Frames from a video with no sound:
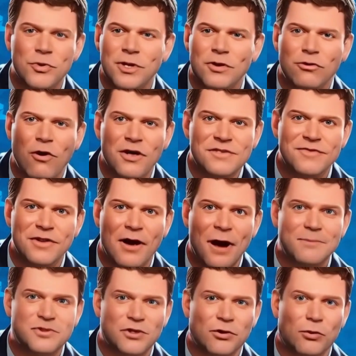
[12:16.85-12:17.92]
doing a CrossFit
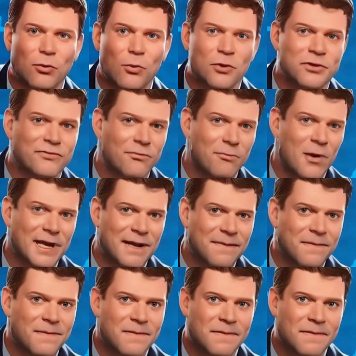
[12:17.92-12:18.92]
obstacle course for money.